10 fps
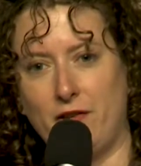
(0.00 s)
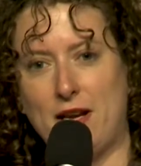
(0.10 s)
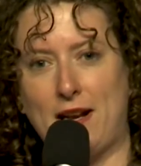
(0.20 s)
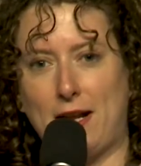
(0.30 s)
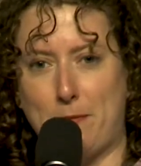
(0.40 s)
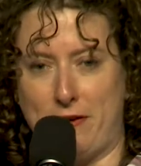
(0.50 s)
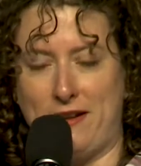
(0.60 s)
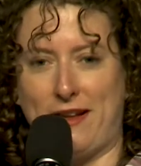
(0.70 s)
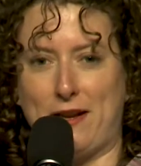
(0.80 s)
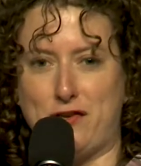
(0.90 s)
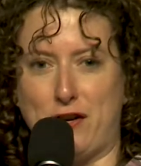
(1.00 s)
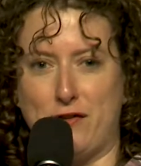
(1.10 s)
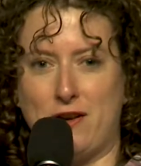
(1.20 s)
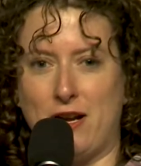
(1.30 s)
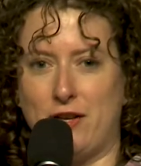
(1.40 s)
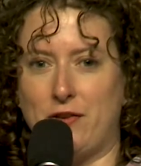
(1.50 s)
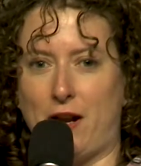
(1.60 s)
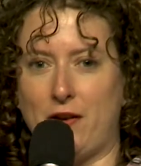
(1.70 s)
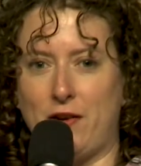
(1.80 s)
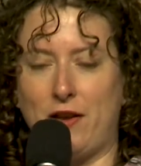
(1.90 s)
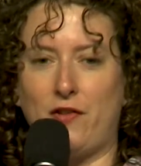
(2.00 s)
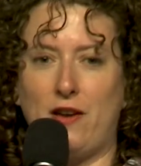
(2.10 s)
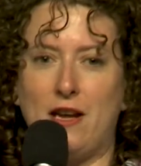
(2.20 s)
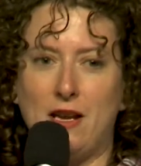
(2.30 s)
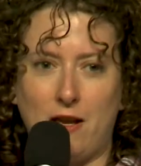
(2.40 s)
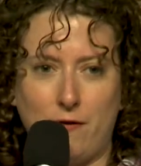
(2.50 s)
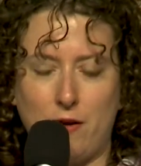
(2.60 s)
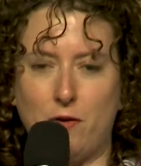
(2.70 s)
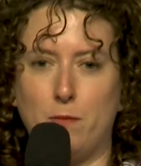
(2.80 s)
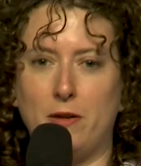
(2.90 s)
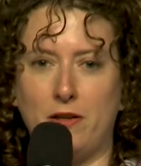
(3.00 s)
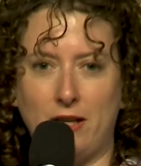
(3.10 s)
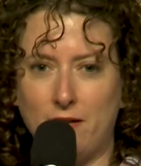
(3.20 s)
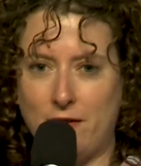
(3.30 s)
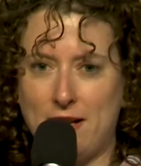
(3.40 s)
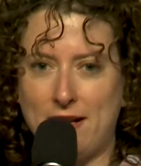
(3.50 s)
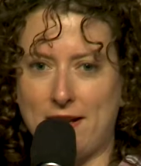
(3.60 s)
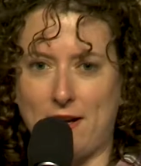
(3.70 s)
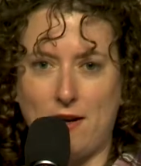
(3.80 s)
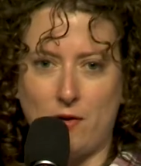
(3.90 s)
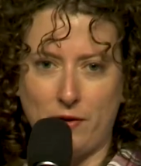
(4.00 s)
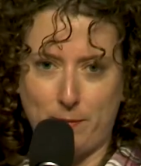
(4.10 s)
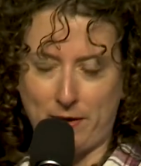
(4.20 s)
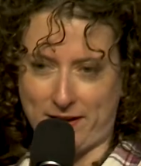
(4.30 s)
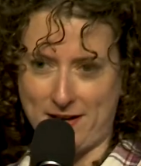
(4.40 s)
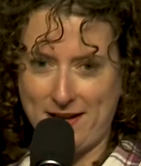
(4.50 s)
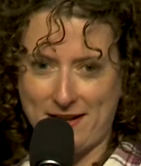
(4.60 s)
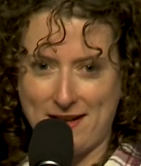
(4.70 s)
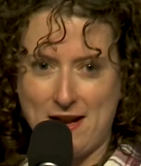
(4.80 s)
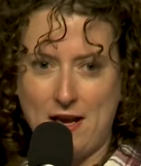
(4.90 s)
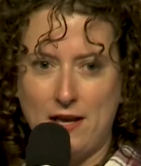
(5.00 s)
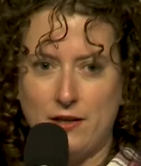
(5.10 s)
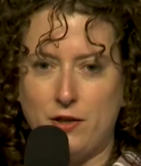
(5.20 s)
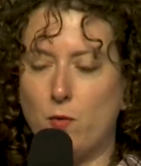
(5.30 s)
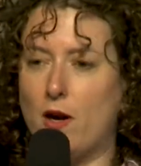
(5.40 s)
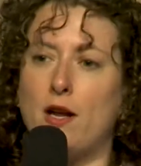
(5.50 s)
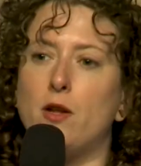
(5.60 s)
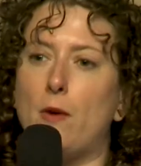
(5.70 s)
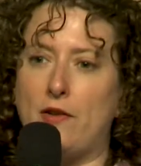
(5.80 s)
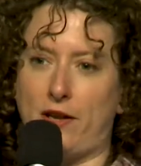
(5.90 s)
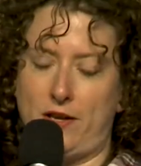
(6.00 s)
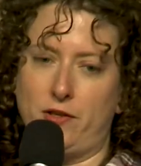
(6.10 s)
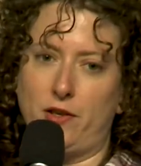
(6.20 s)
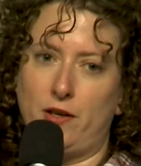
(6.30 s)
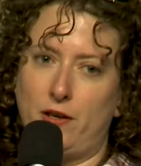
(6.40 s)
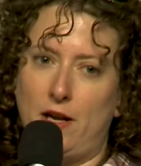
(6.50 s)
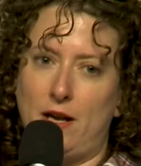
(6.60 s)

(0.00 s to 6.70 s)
She had experience as a general contractor, so she can give you building advice like no one's business, to working the register.